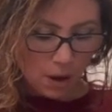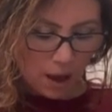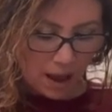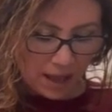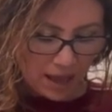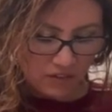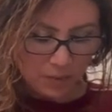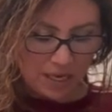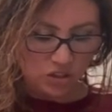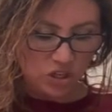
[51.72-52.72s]
I have
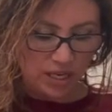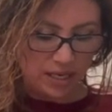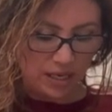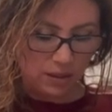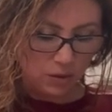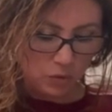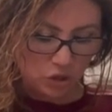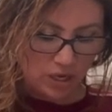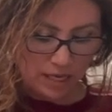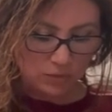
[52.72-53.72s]
my chicken, which
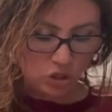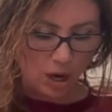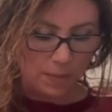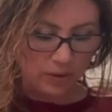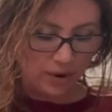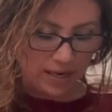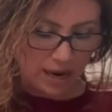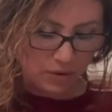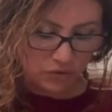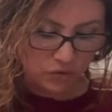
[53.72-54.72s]
I am chopping right
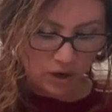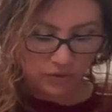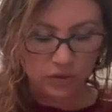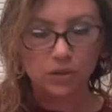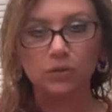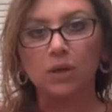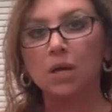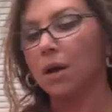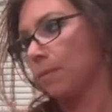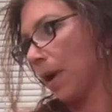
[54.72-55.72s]
now in front of you.
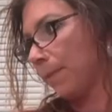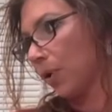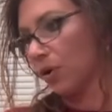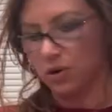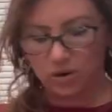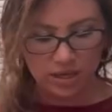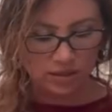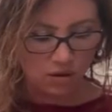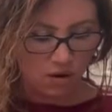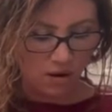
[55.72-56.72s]
My burner is
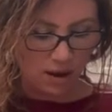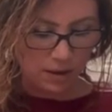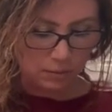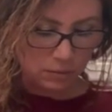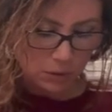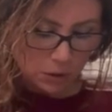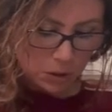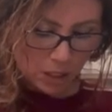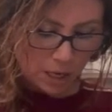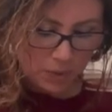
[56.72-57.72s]
on.
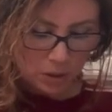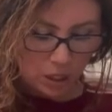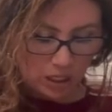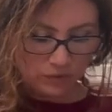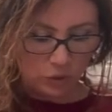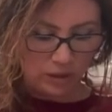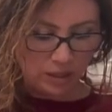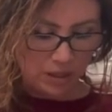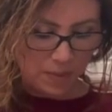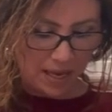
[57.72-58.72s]
I put olive oil in
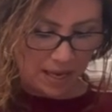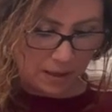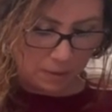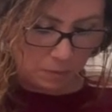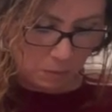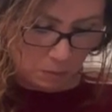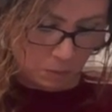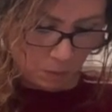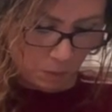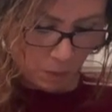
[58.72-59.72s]
the pan.
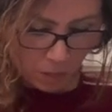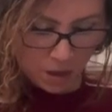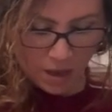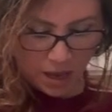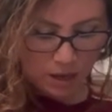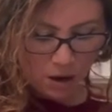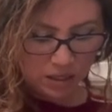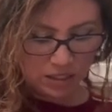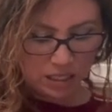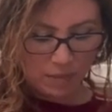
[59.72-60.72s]
And
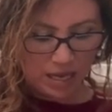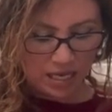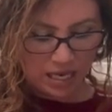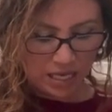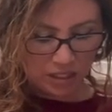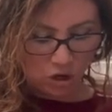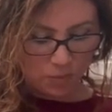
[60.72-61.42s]
honestly, my kids are